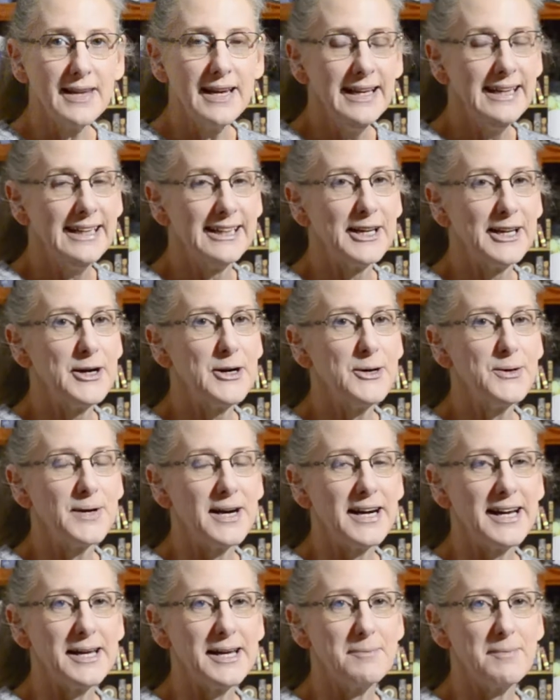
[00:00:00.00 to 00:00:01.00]
Hello,
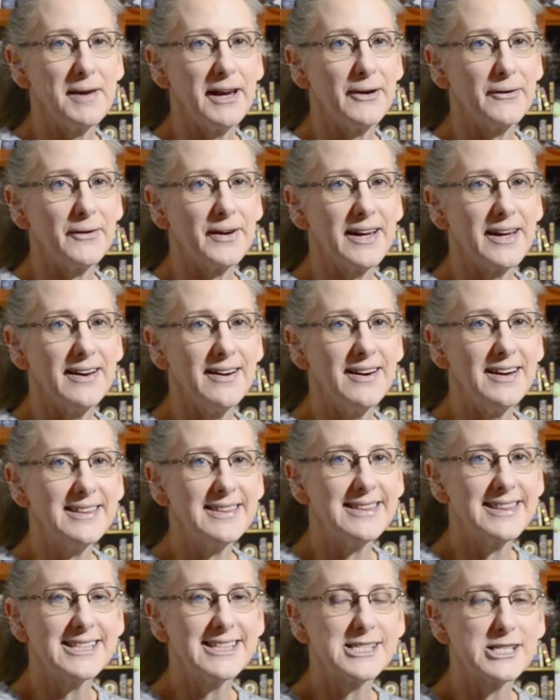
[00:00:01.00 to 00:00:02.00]
I am
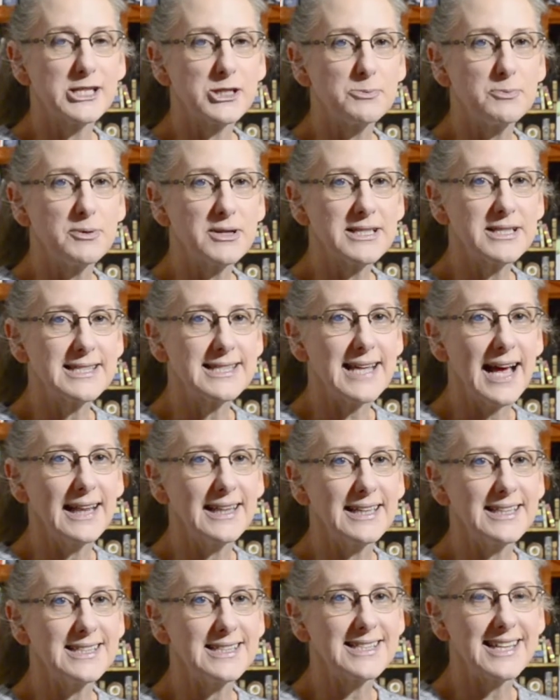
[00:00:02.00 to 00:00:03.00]
Arion. This is Book
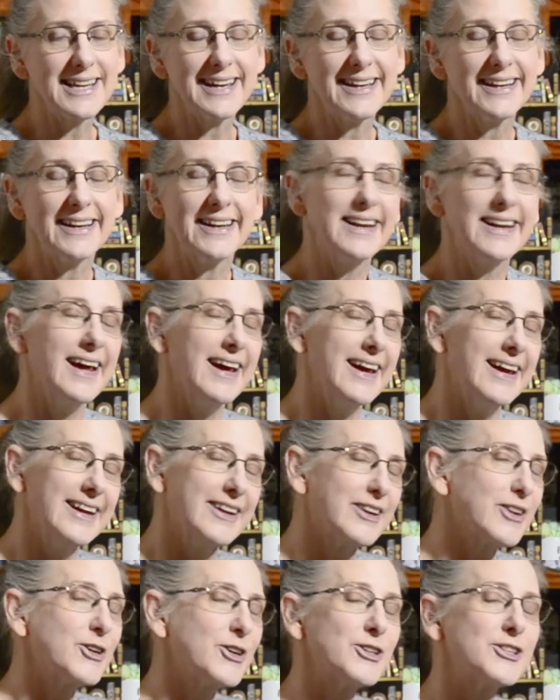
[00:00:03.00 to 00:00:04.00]
Zealots, and it
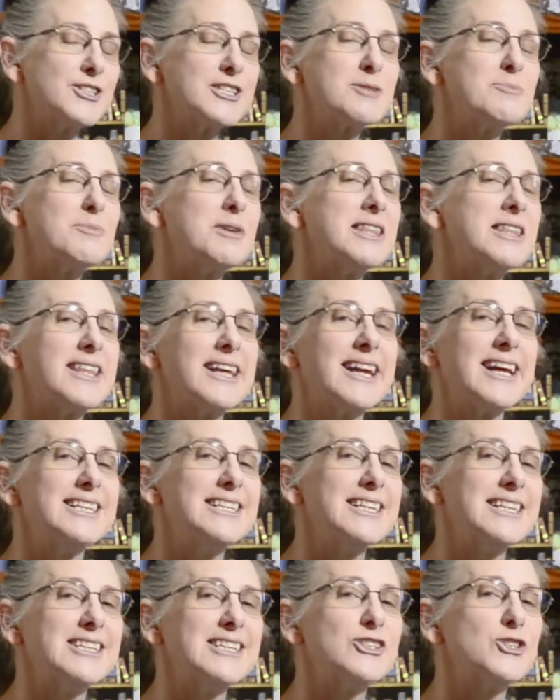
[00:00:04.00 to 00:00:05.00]
occurred to me that I
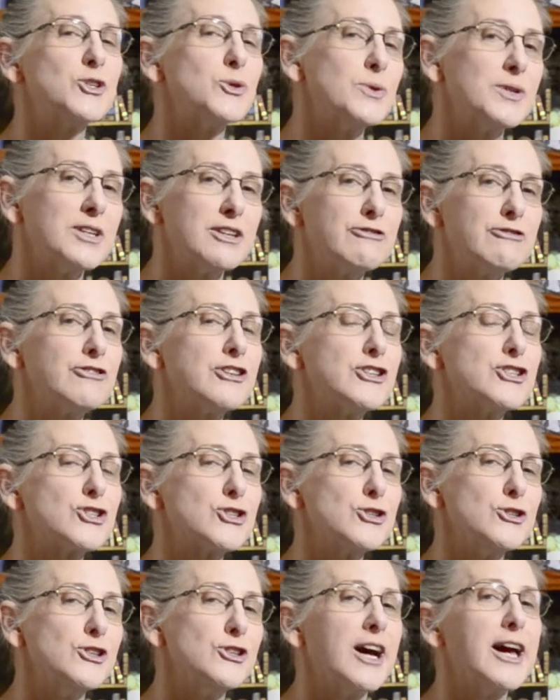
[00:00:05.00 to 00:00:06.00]
didn't do an
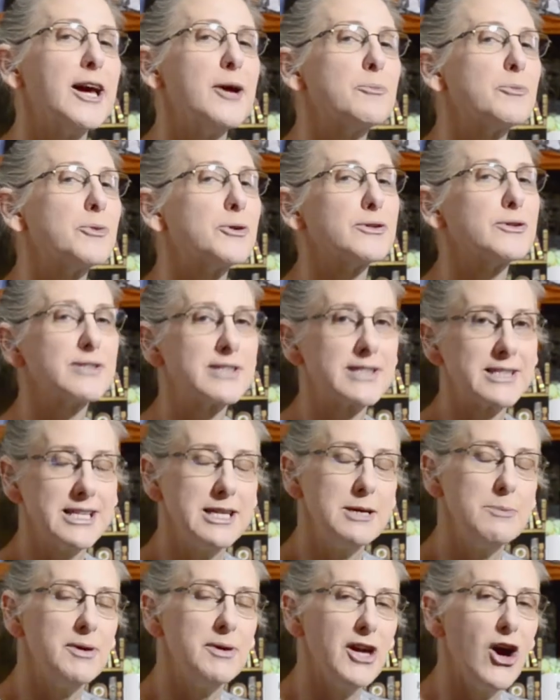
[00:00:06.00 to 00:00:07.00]
official April
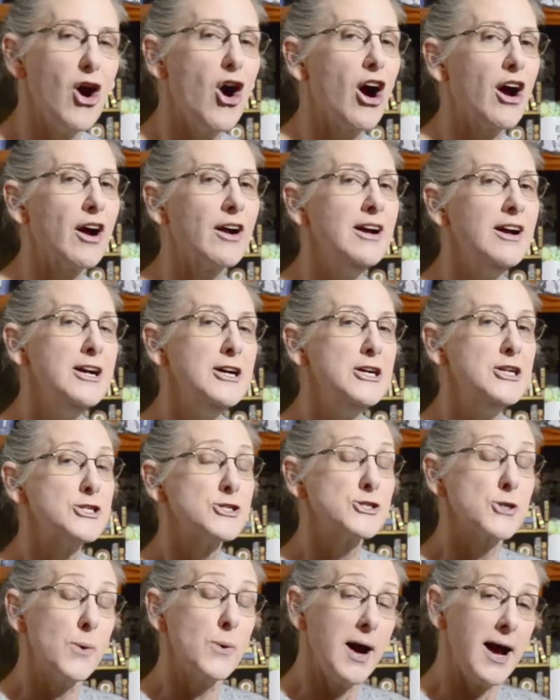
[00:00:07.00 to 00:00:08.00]
TBR.
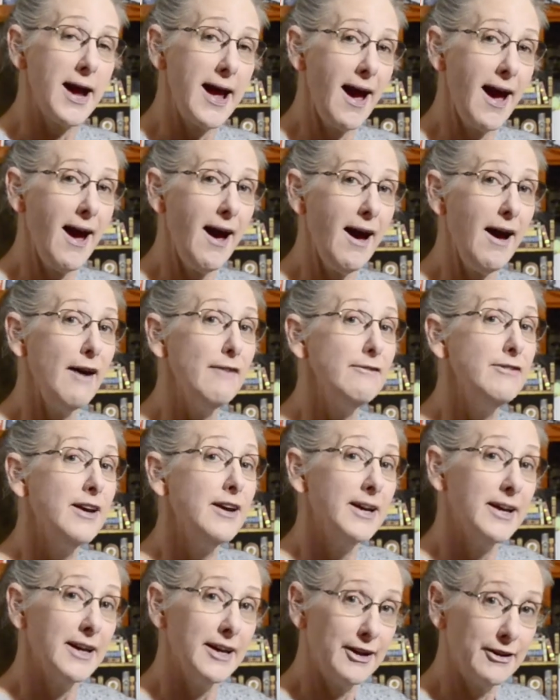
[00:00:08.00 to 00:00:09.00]
So I have
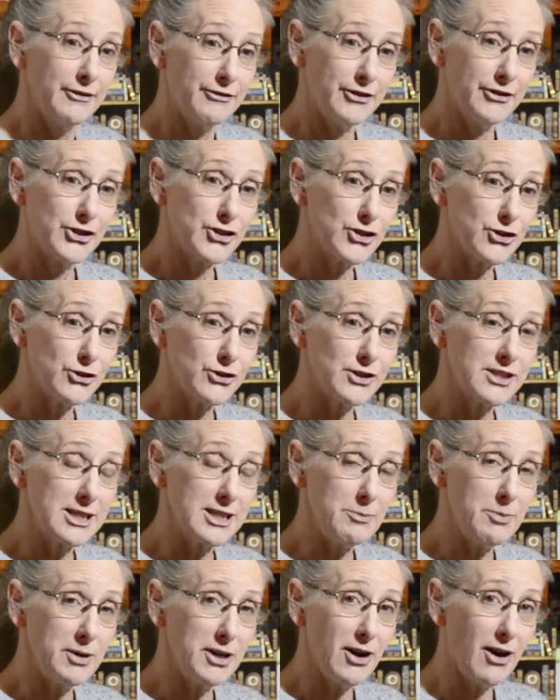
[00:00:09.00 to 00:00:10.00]
an official
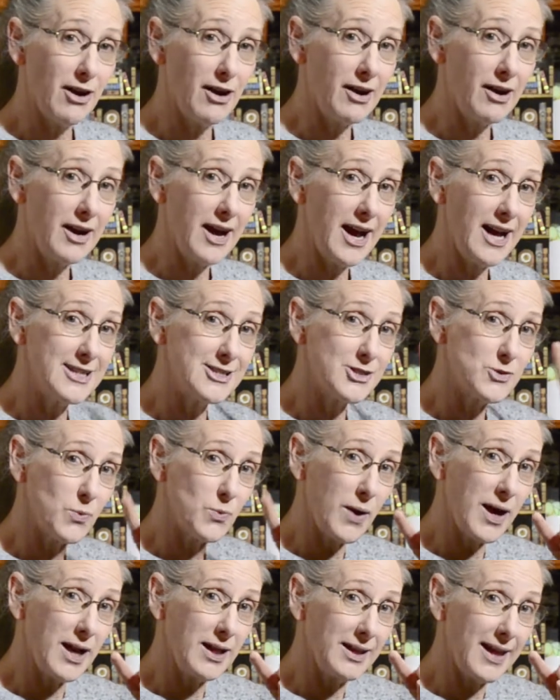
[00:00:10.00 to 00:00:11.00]
TBR as
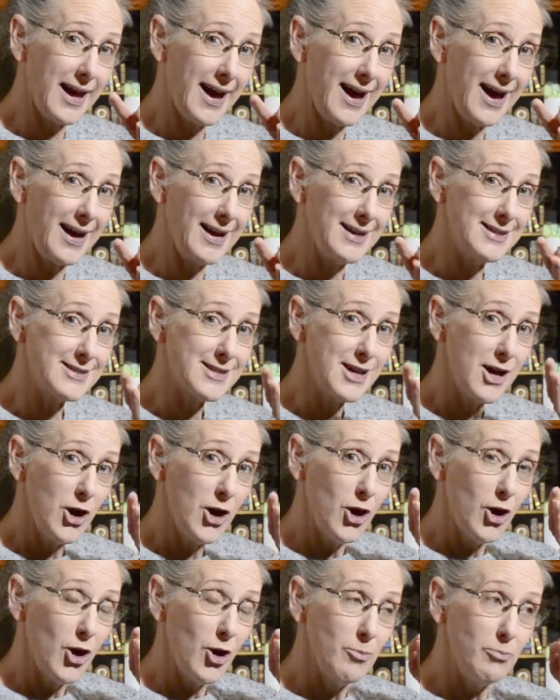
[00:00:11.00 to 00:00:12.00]
well as
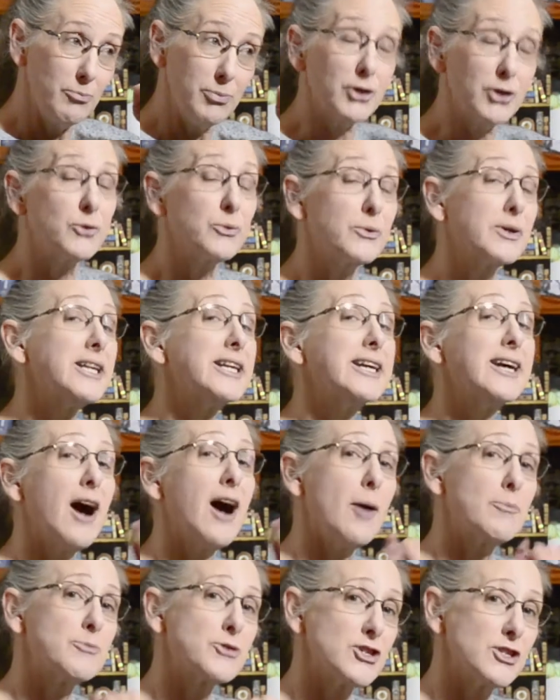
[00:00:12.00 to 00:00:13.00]
book reading
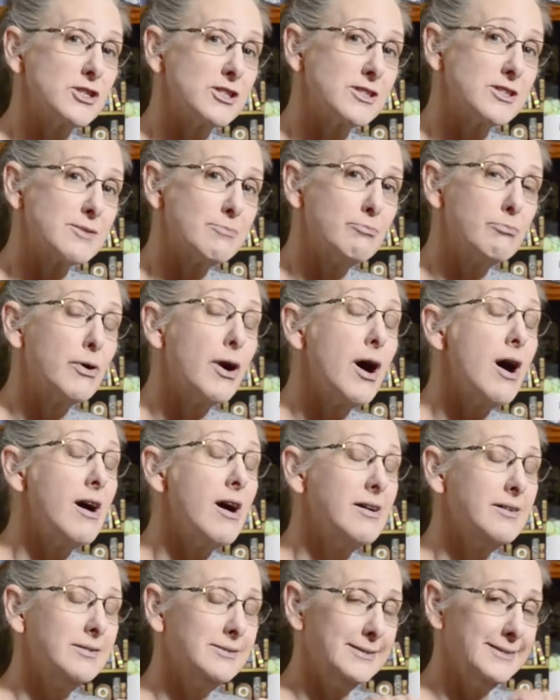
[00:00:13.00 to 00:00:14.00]
options. Bruh,
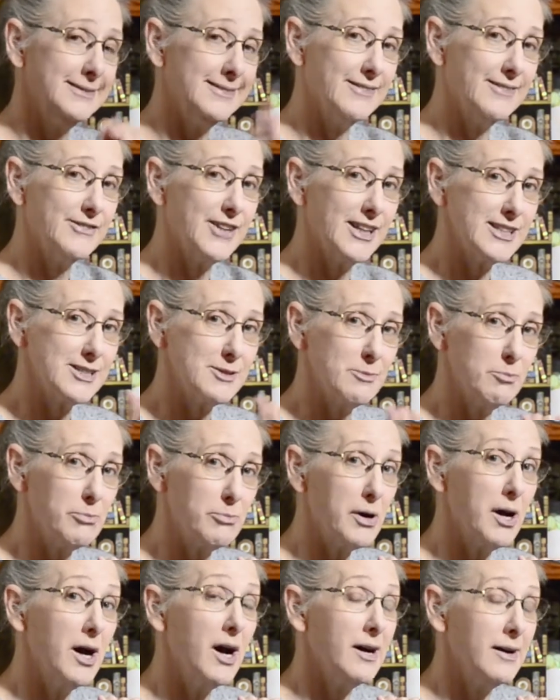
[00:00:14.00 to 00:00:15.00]
I've got some
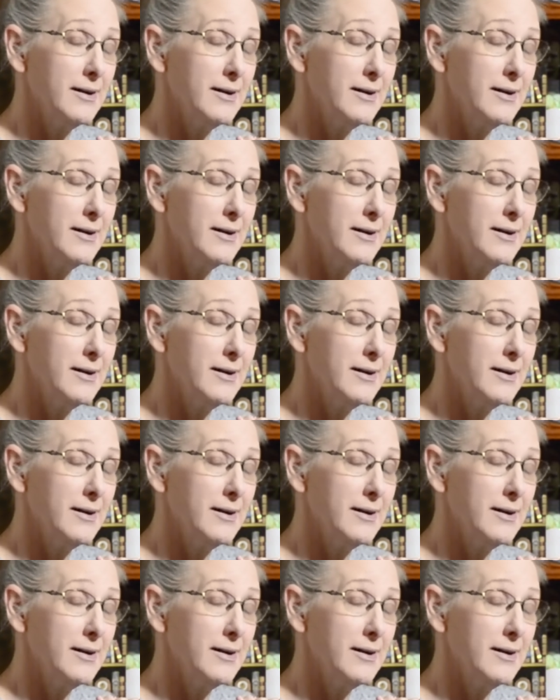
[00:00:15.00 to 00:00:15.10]
bruh.